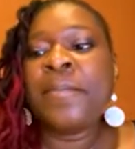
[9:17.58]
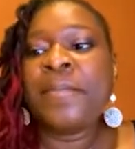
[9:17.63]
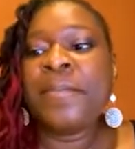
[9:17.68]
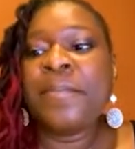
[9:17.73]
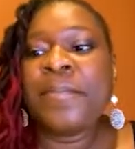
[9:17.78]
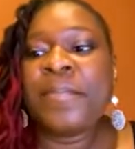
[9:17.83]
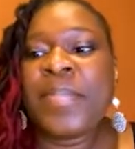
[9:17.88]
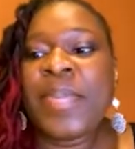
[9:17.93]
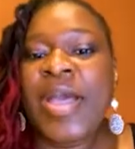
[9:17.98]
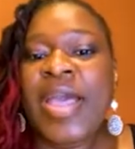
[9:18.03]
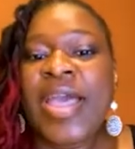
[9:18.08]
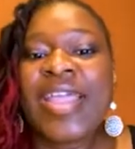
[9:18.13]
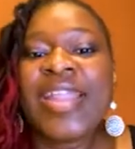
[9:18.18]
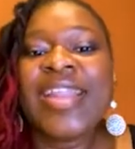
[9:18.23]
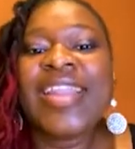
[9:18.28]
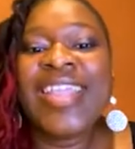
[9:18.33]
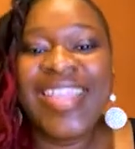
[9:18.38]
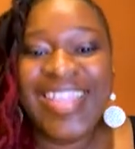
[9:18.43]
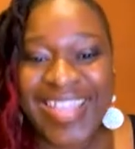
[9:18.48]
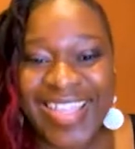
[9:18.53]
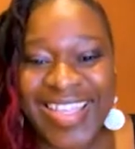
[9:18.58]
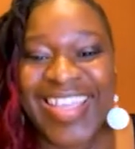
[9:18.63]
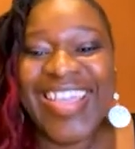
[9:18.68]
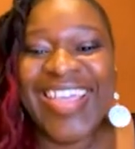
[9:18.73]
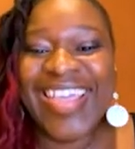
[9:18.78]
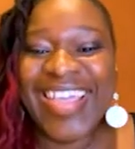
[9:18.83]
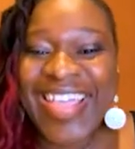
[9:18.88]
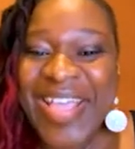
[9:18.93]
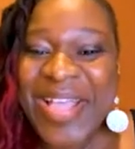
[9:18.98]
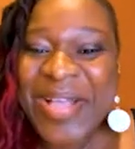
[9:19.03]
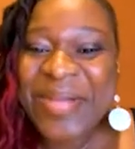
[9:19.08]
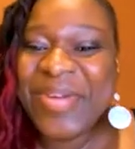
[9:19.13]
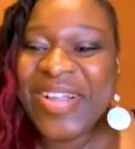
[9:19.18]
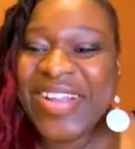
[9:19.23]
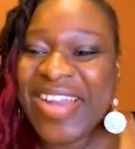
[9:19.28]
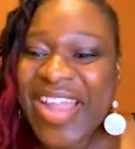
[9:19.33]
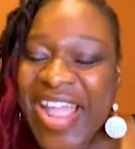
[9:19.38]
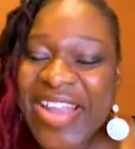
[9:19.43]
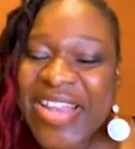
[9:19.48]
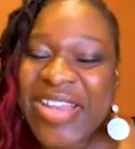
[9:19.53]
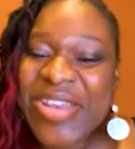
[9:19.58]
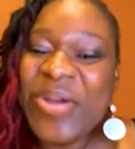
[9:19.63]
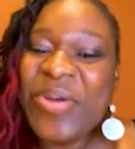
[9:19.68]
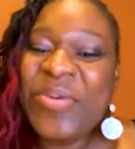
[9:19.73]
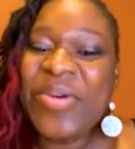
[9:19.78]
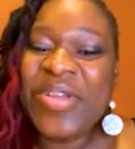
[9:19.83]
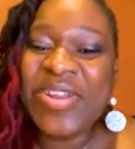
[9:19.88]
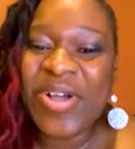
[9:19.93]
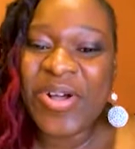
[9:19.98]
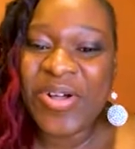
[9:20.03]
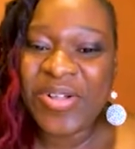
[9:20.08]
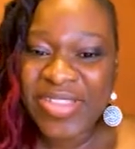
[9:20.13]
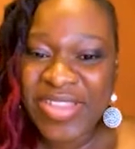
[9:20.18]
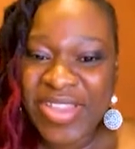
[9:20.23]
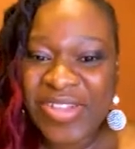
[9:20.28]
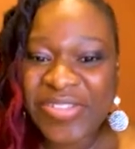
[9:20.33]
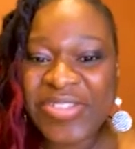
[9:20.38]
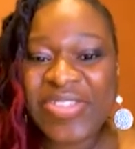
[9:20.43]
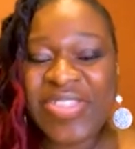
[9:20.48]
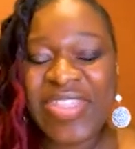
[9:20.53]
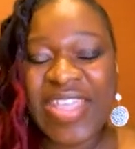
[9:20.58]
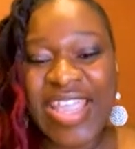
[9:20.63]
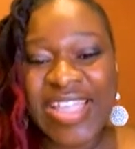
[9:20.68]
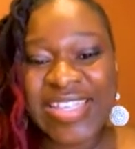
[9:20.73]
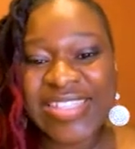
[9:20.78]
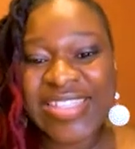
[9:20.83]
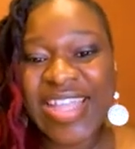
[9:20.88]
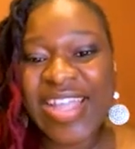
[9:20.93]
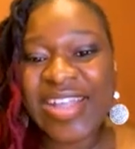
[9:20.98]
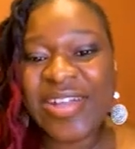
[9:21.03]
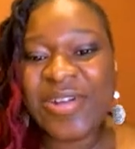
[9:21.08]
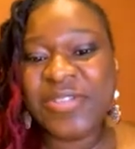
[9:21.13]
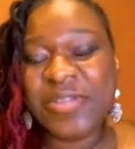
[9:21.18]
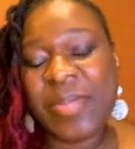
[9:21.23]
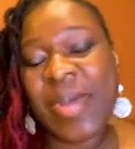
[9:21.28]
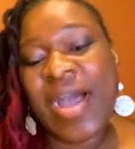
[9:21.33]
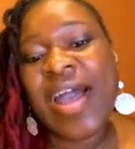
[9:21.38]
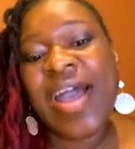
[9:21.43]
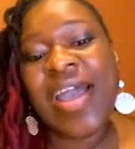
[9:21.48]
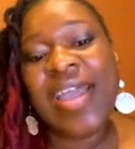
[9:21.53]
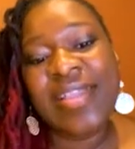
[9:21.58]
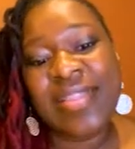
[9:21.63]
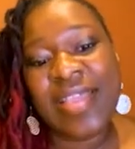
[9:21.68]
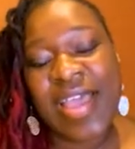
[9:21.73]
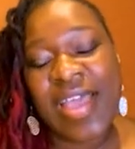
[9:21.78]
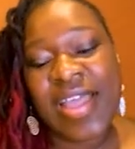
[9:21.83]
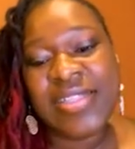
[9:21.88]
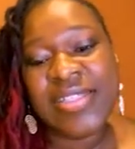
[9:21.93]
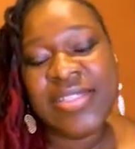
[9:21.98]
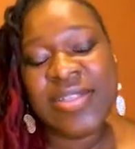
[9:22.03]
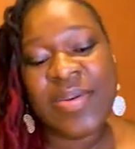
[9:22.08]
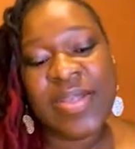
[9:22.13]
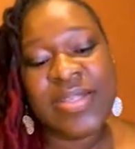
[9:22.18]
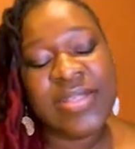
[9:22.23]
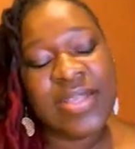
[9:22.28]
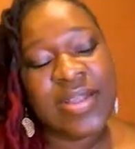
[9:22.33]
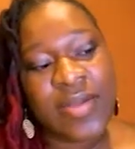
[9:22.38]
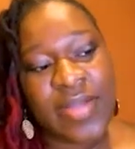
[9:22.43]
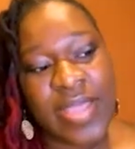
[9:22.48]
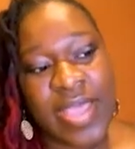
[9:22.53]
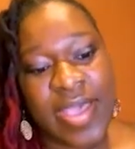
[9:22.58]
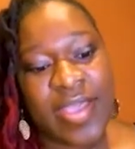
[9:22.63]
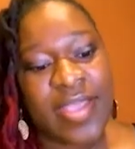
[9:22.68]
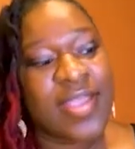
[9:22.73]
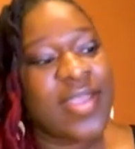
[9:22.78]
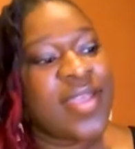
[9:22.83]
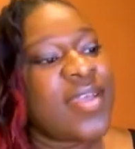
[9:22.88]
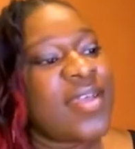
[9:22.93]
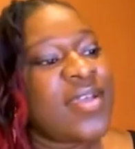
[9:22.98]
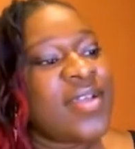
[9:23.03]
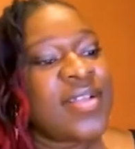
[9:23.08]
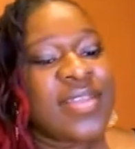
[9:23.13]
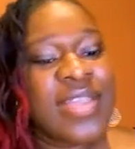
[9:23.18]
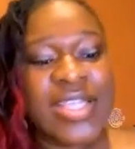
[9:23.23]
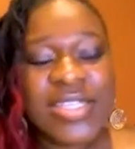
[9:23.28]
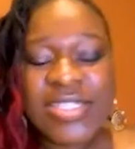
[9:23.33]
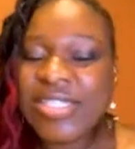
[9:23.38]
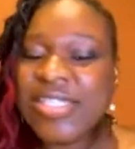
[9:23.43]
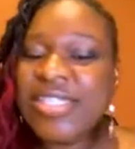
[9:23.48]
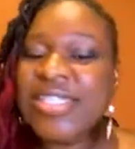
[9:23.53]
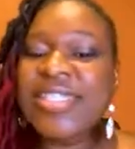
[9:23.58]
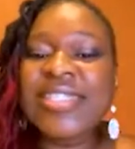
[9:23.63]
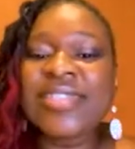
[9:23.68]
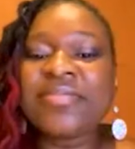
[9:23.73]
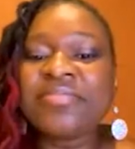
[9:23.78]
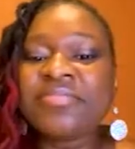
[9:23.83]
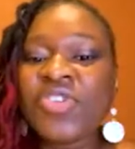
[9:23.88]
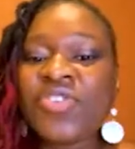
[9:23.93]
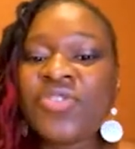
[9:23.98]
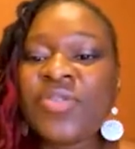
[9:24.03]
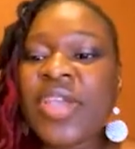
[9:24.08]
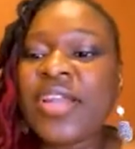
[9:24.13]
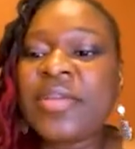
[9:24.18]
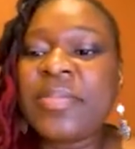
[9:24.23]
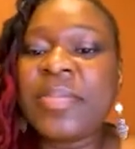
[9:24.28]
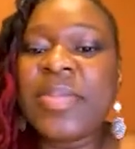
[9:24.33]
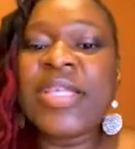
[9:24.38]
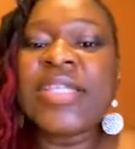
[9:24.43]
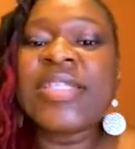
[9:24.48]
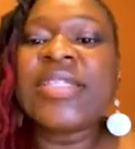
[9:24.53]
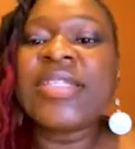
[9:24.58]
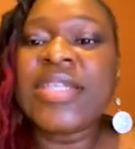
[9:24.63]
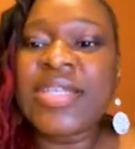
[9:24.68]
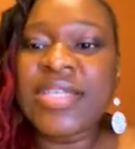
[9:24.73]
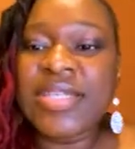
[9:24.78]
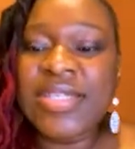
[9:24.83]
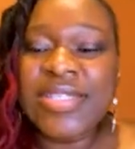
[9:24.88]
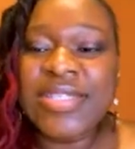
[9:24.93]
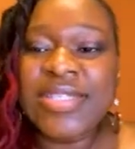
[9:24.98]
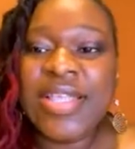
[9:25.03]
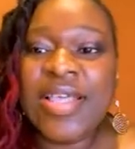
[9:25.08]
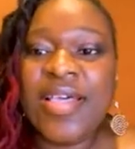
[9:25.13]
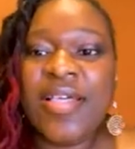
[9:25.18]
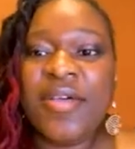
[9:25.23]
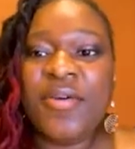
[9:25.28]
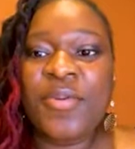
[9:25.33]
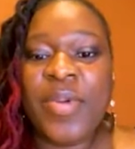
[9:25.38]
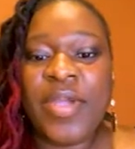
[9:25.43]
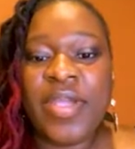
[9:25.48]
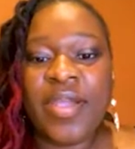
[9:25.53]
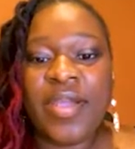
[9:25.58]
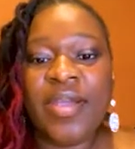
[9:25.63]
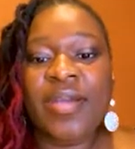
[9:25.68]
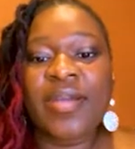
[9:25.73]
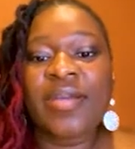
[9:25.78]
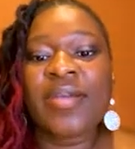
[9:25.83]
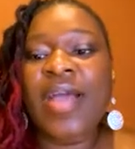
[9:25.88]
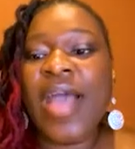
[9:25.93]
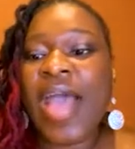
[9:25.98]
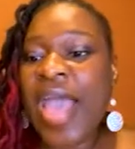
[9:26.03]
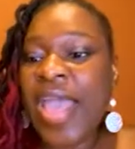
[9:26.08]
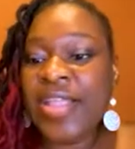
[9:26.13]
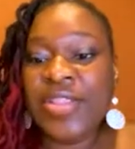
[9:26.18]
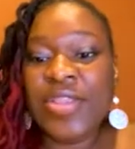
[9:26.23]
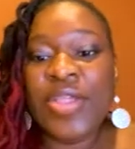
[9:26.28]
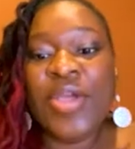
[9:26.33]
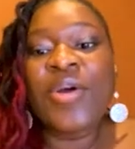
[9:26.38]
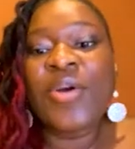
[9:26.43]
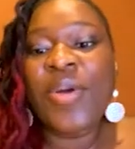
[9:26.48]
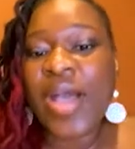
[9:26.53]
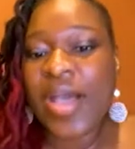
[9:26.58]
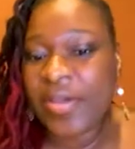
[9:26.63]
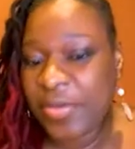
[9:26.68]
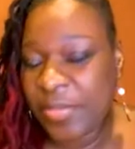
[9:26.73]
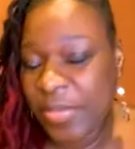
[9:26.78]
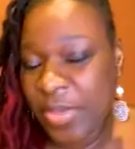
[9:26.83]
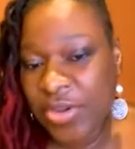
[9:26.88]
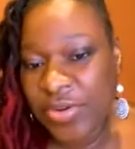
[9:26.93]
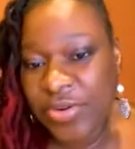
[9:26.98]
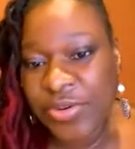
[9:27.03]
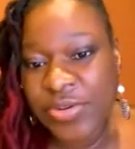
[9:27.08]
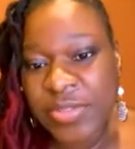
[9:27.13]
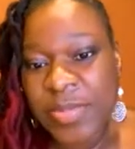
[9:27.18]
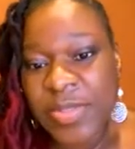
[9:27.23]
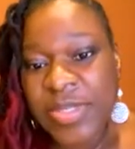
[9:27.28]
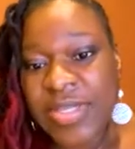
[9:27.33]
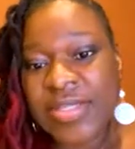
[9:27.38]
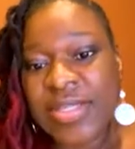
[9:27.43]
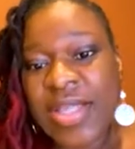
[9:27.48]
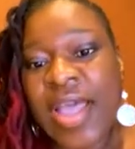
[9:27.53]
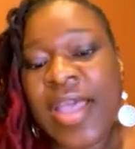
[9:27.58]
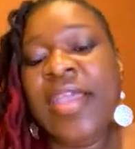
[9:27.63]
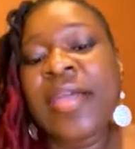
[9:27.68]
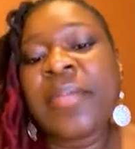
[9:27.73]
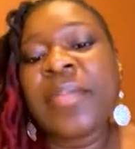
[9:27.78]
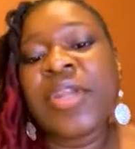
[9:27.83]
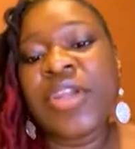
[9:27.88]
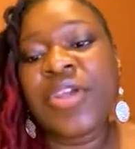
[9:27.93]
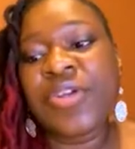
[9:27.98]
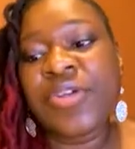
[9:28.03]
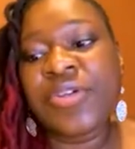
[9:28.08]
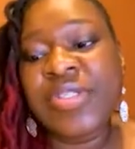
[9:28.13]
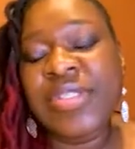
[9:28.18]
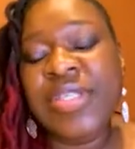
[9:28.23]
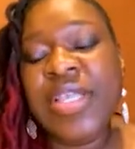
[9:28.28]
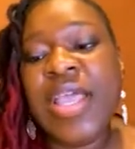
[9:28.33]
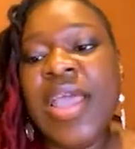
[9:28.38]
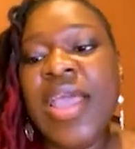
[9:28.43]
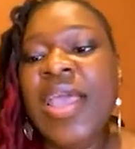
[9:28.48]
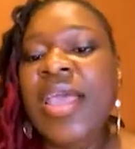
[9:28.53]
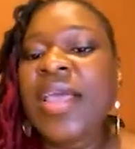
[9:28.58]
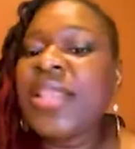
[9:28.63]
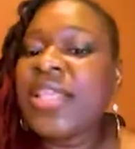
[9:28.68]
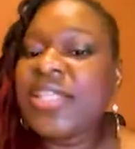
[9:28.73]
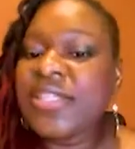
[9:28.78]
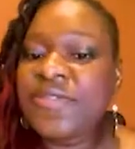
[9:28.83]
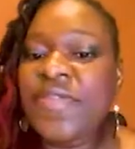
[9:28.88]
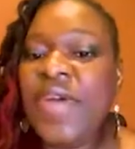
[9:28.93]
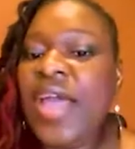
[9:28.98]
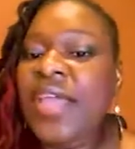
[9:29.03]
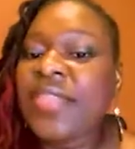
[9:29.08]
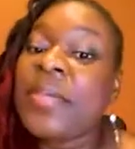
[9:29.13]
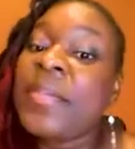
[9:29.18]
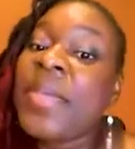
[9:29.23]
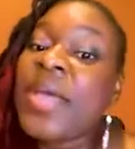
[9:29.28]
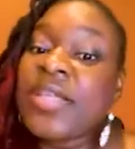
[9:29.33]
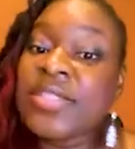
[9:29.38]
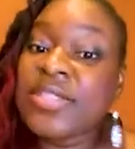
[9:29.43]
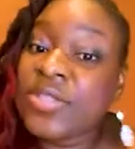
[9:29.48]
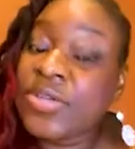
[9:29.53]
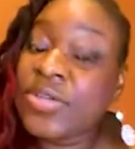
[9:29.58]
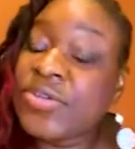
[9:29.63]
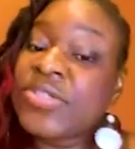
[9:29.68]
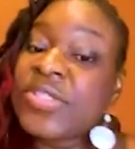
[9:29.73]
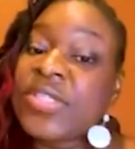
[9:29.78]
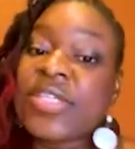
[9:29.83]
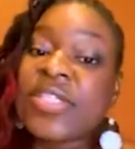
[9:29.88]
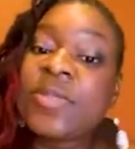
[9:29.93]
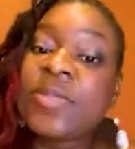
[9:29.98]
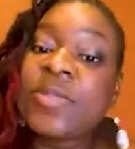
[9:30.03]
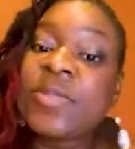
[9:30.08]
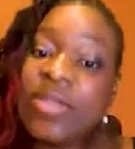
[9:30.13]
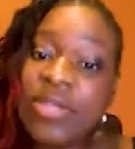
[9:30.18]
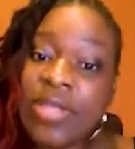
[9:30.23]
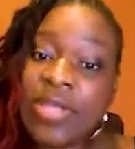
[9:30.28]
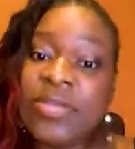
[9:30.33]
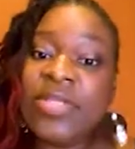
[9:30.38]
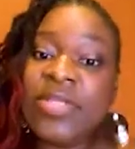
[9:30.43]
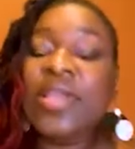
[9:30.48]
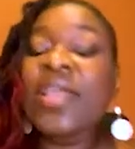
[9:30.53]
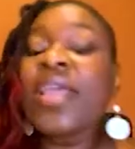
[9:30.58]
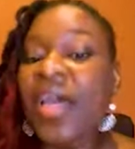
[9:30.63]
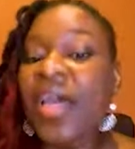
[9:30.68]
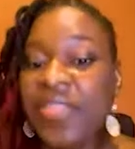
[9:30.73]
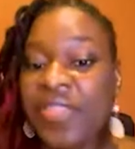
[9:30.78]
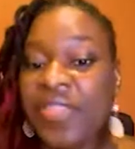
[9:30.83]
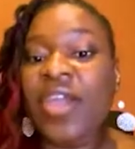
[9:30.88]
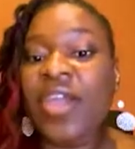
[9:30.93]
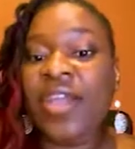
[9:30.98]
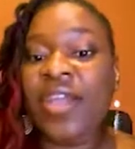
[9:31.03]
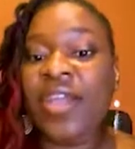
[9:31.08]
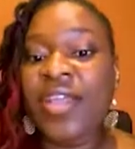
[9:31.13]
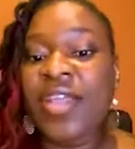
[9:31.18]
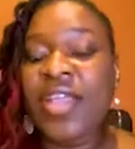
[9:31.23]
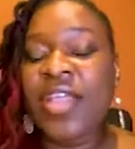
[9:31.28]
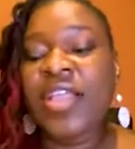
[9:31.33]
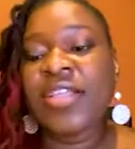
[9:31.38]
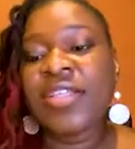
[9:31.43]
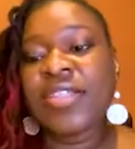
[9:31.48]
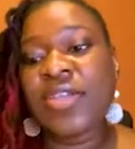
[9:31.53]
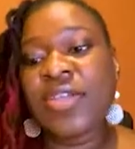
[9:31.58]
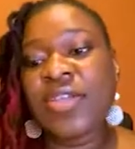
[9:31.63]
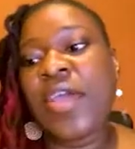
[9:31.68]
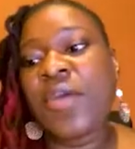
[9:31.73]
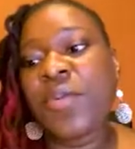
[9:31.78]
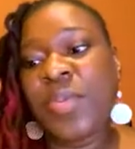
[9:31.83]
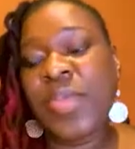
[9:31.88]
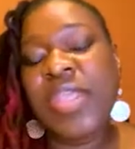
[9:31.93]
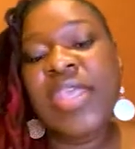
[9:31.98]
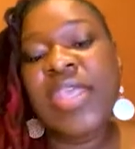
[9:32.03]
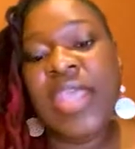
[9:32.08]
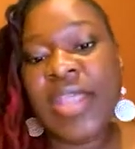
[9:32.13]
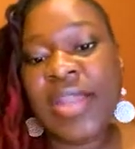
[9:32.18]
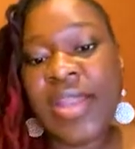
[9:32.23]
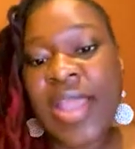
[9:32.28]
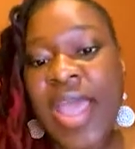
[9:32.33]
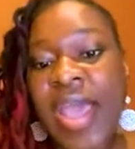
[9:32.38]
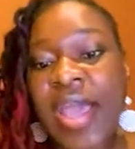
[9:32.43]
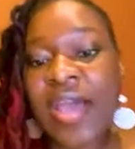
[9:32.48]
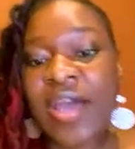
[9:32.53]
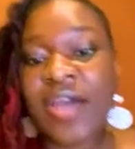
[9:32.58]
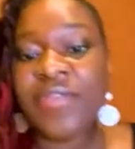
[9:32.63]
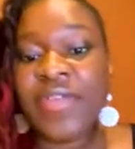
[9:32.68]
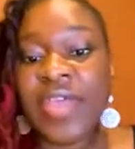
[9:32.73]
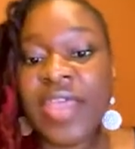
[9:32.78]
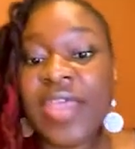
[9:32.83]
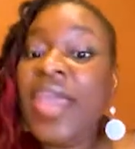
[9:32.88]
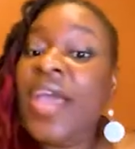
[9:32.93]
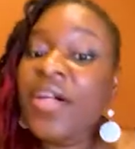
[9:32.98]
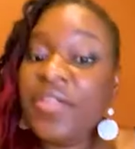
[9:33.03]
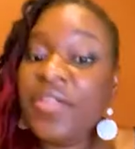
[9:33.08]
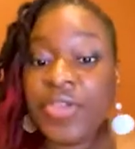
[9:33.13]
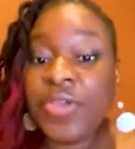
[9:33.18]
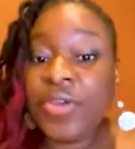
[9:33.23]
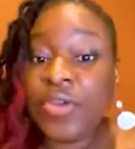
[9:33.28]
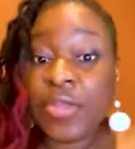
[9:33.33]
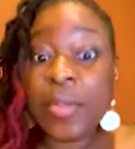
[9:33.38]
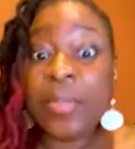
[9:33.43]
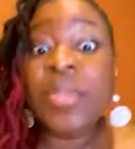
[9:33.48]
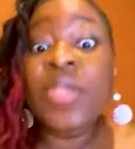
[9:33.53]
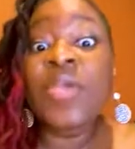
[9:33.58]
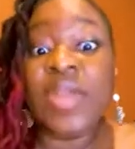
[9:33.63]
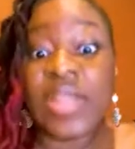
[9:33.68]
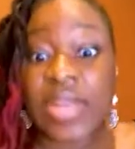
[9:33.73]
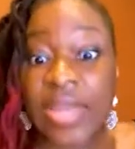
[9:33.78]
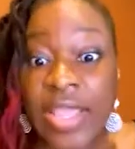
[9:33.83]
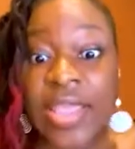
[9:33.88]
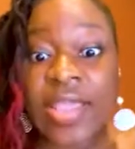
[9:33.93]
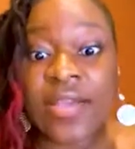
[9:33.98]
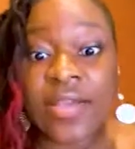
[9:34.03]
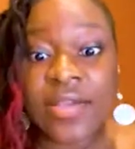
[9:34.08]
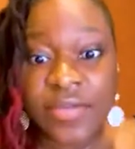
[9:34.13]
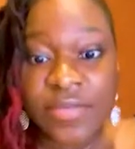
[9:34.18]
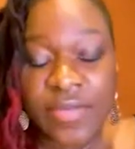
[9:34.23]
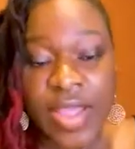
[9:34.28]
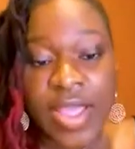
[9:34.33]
But, but not knowing all the other things that goes behind that. So I said, okay, let's just create a business where I know how to be a nurse because I am a nurse. And let's find the best nurses, put them together so that we can a healthier community, right?